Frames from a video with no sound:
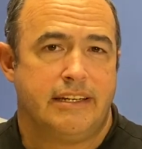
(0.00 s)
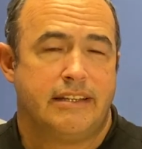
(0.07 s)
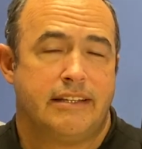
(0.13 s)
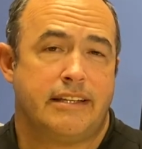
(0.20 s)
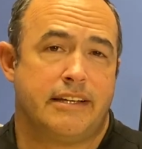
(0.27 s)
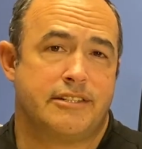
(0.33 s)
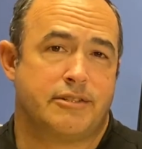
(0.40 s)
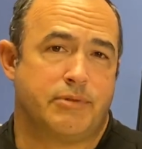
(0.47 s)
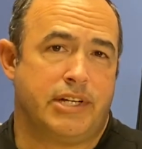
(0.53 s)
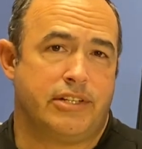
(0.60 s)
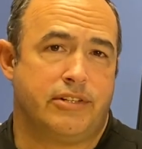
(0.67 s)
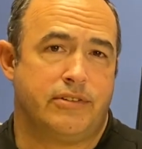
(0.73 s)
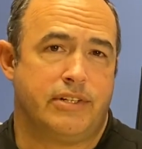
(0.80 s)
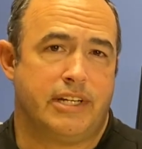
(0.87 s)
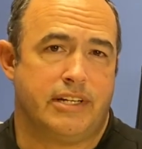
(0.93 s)
things that we
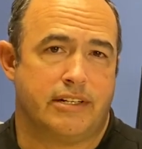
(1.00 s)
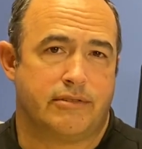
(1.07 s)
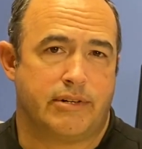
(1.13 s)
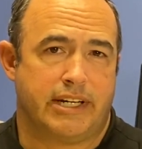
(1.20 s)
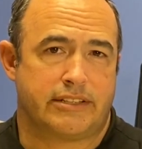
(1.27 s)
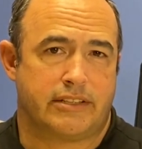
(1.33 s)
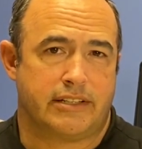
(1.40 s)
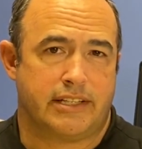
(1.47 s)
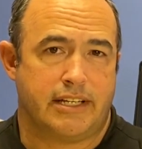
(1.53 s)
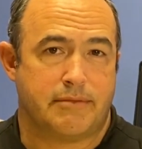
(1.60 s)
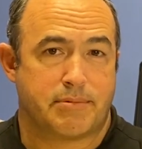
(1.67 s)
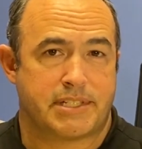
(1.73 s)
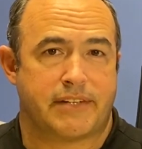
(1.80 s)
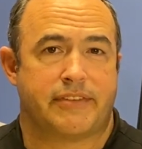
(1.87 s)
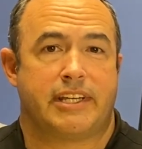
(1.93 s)
do here regularly at
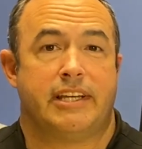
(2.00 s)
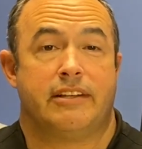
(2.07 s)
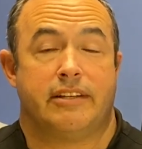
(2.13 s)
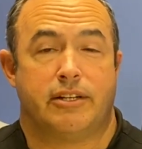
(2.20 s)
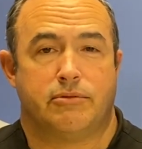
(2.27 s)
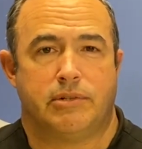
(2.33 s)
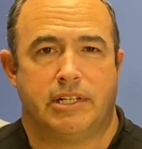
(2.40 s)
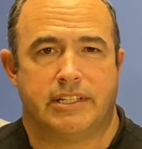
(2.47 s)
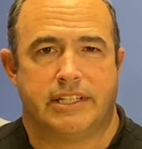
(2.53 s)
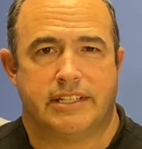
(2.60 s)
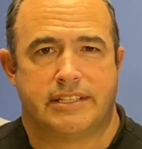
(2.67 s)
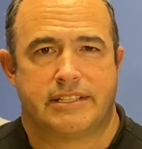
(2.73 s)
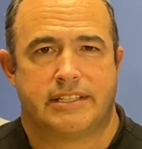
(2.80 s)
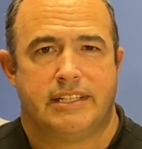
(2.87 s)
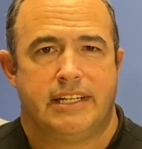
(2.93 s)
Pacific Healing and
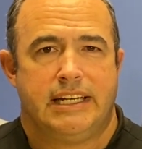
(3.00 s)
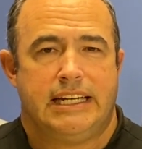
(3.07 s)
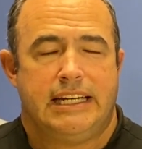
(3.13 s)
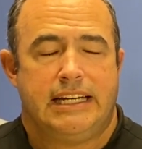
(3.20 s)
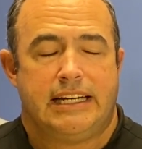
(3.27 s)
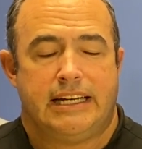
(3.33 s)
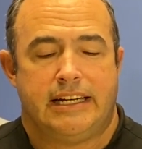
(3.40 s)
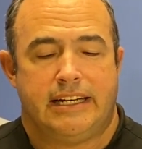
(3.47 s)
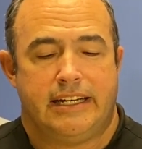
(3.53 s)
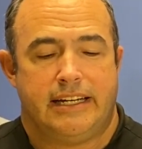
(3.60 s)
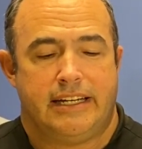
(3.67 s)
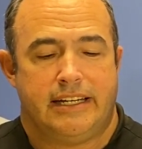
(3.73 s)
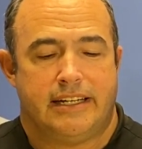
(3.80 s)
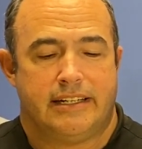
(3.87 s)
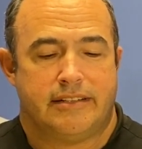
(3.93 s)
Wellness,
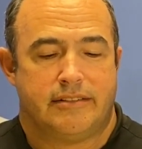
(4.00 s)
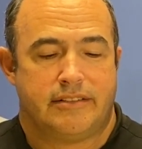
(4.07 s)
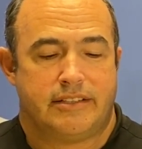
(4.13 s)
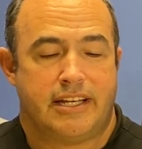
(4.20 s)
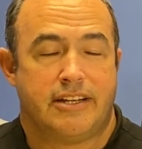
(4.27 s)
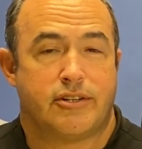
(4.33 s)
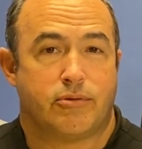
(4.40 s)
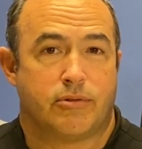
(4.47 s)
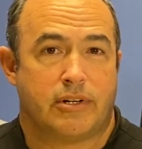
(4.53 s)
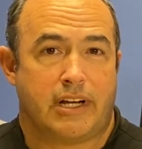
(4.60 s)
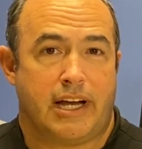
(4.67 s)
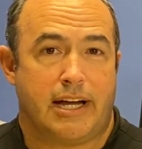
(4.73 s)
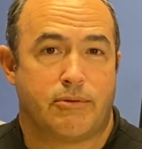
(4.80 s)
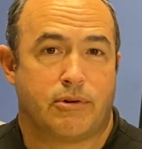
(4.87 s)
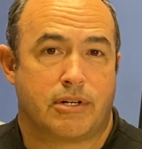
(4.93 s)
I
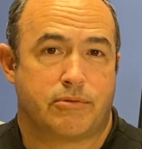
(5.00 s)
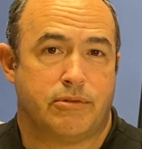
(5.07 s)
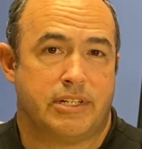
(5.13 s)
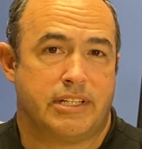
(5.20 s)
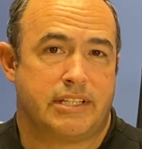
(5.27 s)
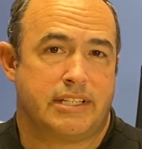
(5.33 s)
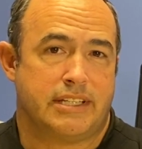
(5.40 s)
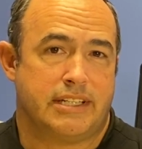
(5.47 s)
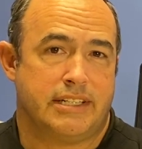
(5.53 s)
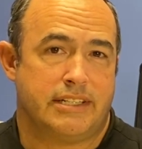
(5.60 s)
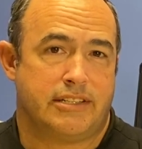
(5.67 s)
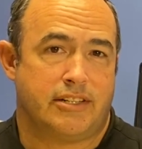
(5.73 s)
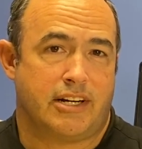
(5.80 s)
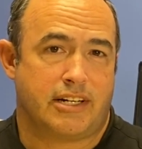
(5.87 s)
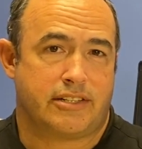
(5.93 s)
work with
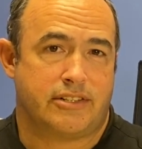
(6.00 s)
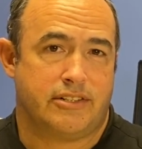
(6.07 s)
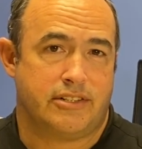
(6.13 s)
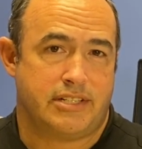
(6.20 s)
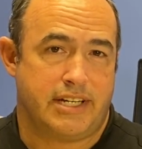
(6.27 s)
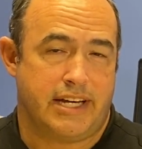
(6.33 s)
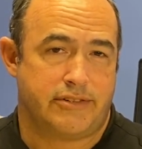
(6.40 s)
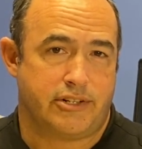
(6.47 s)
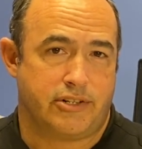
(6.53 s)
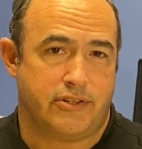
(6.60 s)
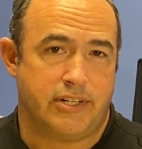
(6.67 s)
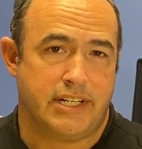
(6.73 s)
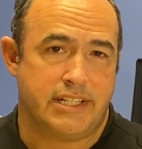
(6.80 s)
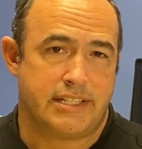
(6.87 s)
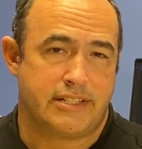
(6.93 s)
Dr. Sandra
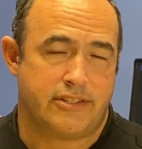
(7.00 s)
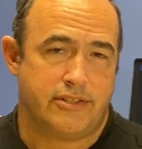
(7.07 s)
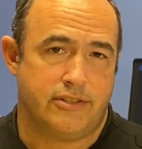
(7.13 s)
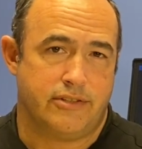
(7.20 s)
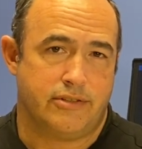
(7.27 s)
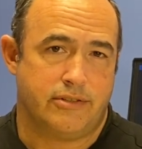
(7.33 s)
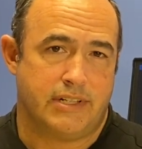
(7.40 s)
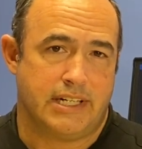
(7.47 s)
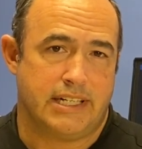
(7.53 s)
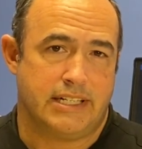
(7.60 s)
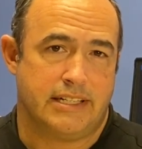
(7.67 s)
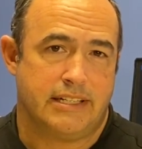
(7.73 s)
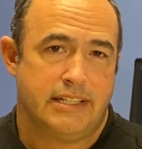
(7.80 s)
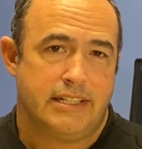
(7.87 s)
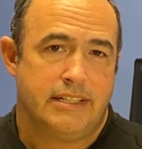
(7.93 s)
Goins to
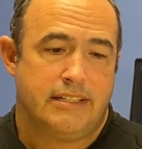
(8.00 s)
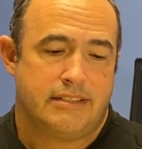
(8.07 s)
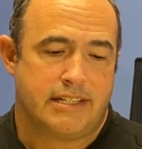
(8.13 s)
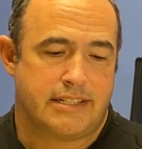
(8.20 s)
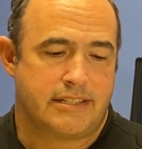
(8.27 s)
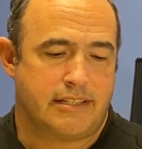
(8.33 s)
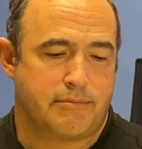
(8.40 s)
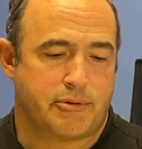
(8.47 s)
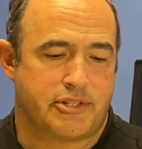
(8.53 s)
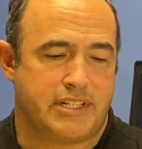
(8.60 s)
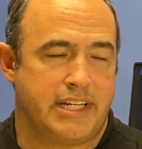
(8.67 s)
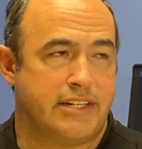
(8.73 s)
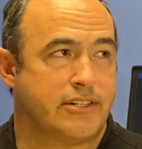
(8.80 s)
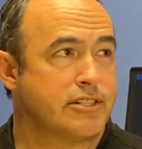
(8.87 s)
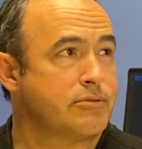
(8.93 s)
assist in the
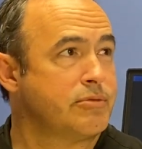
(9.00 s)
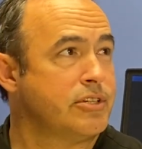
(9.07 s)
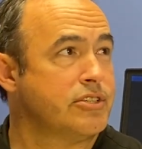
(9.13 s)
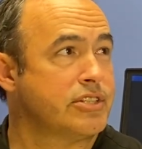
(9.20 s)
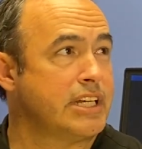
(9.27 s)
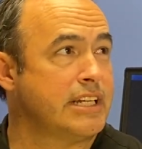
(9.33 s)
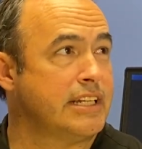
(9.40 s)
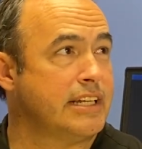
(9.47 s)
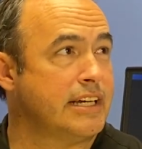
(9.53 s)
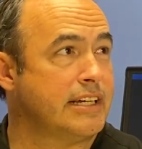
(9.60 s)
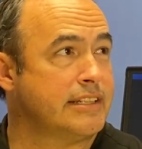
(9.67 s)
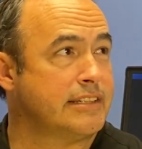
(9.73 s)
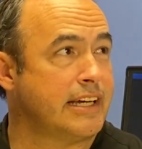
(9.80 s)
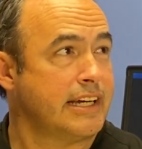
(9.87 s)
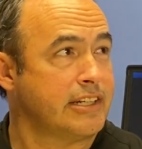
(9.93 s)
procedures using
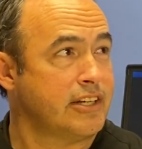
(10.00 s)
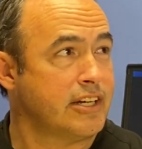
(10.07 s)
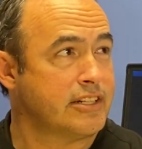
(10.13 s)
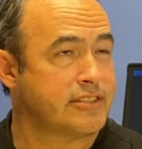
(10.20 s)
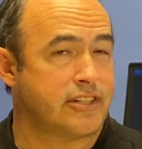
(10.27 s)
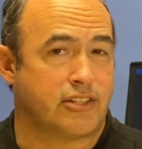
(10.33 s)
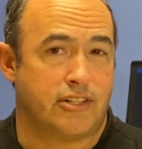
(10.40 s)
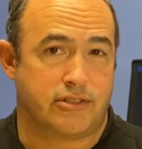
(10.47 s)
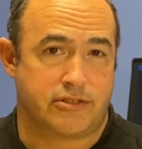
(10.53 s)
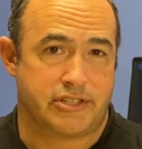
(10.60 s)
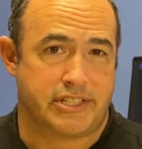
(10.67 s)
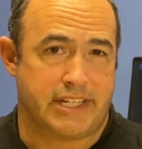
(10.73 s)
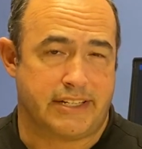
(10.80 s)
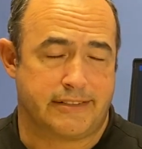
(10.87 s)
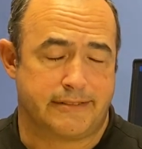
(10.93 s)
diagnostic
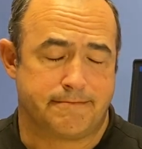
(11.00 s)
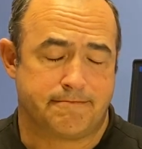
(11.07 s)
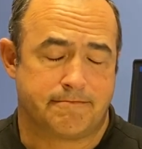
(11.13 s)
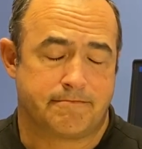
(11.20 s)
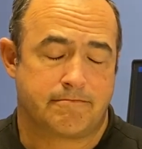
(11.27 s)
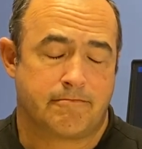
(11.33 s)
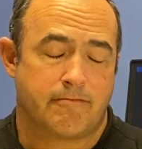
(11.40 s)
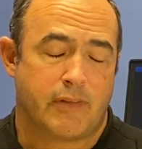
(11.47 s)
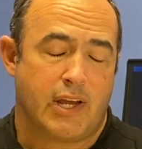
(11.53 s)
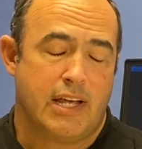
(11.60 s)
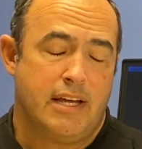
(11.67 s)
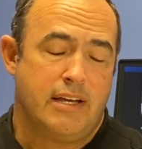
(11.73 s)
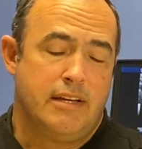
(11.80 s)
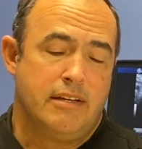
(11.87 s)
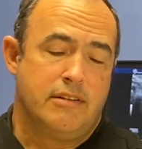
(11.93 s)
ultrasound.
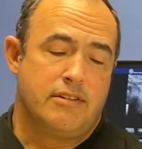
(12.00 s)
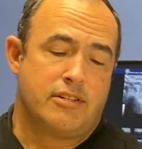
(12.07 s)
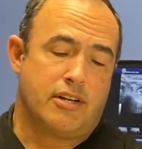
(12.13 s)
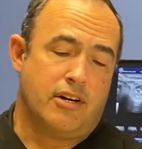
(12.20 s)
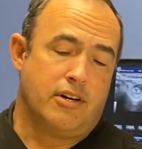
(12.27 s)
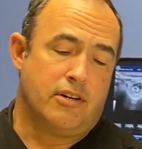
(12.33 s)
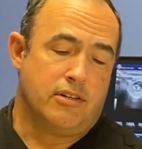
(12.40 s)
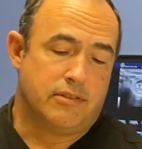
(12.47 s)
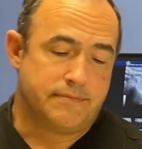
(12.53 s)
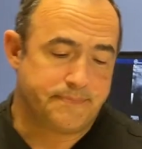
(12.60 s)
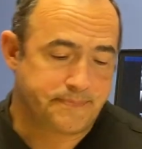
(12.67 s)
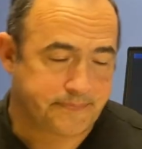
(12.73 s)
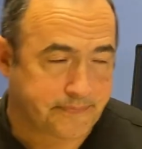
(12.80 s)
So